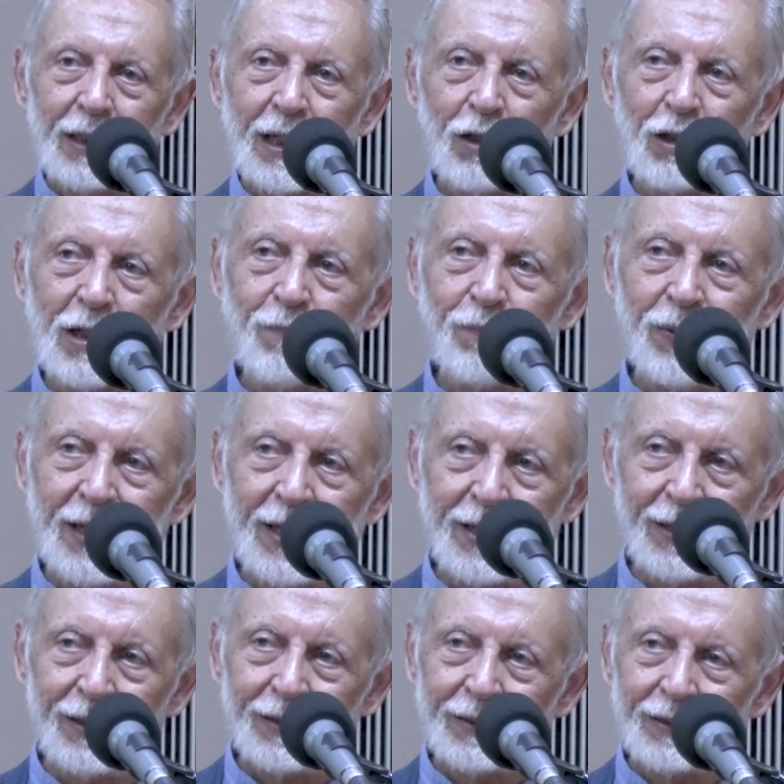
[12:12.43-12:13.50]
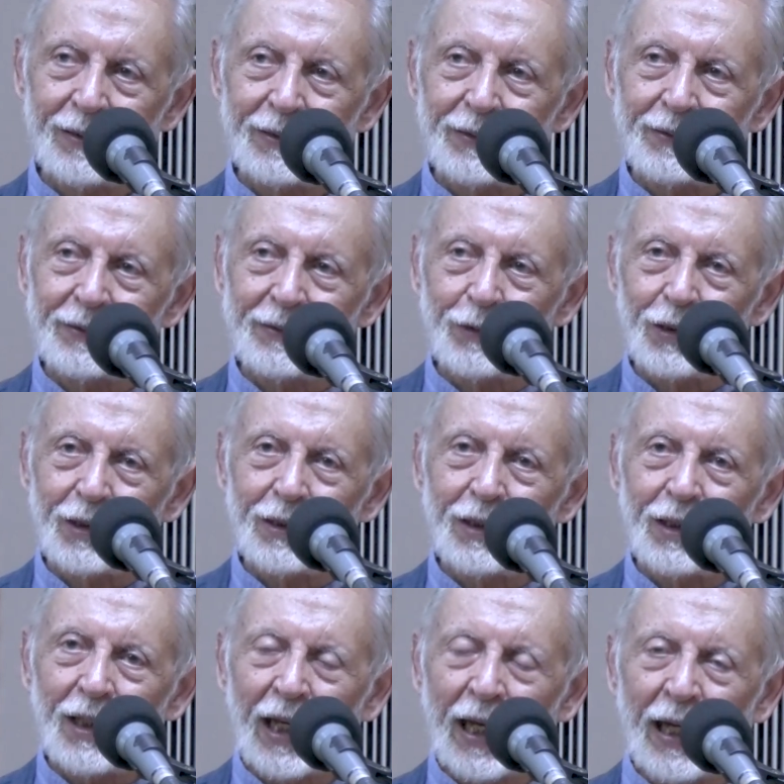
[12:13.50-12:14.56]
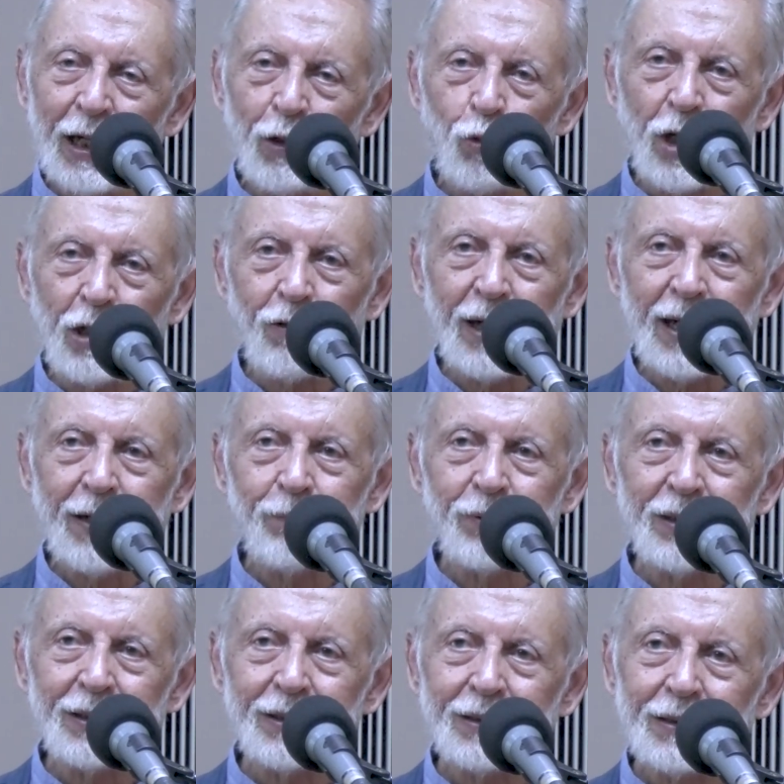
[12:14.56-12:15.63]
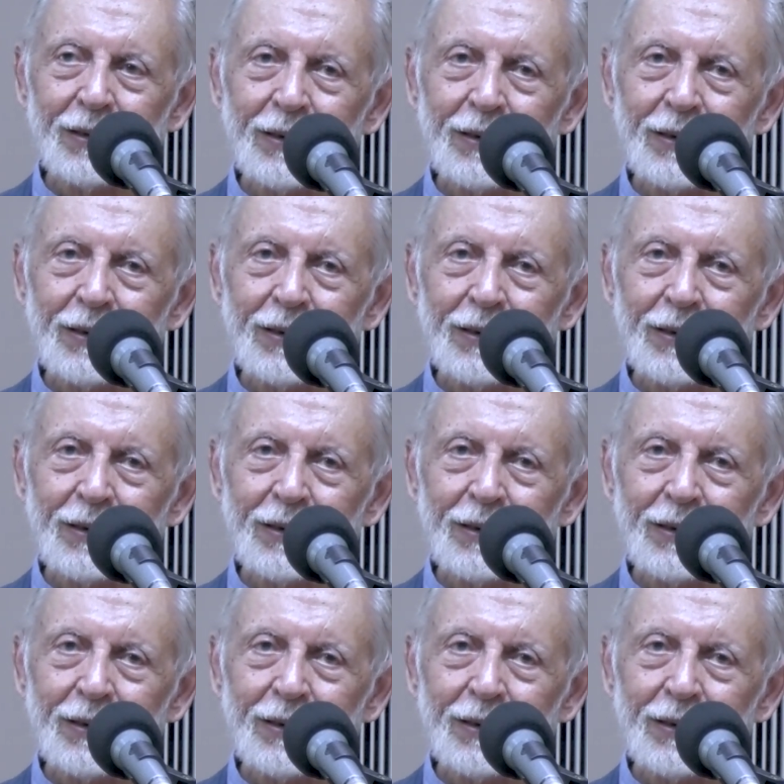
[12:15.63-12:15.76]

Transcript: Now compare what will happen